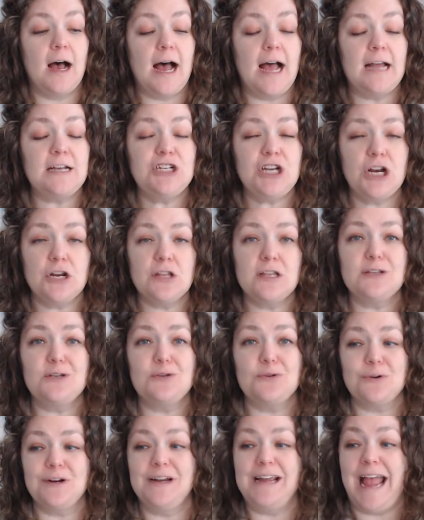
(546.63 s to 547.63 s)
I share this
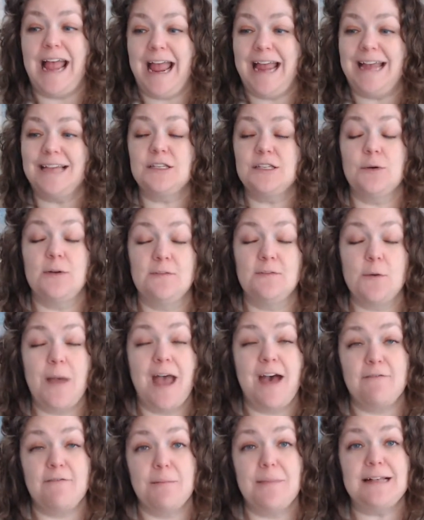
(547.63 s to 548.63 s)
story, A, so if you
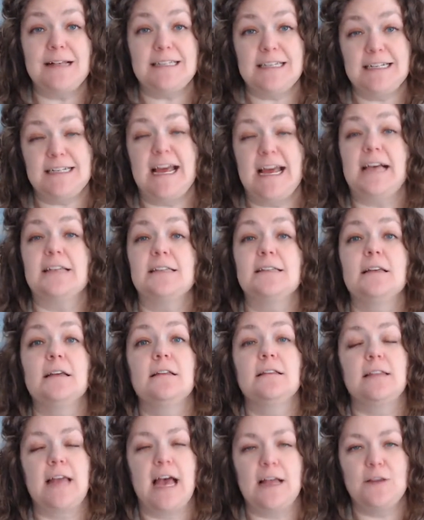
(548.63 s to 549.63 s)
have a messy desk,
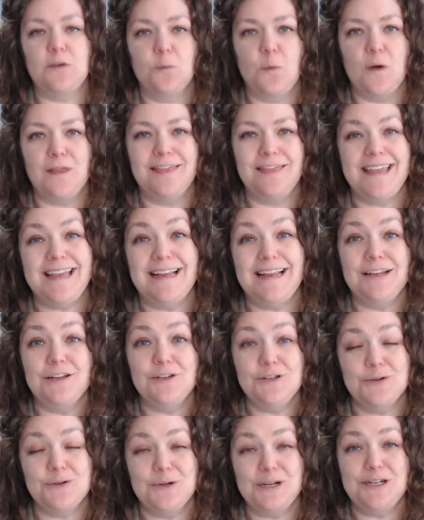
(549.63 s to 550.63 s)
that's one thing
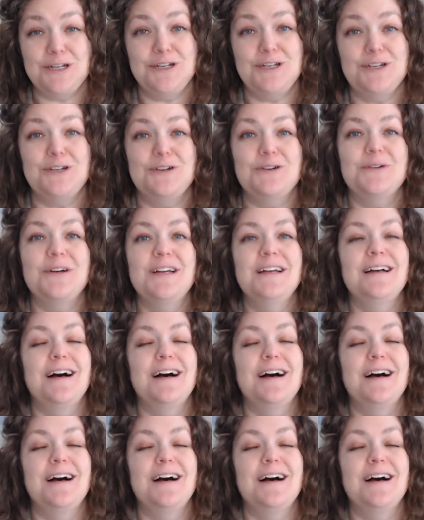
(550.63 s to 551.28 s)
you can do.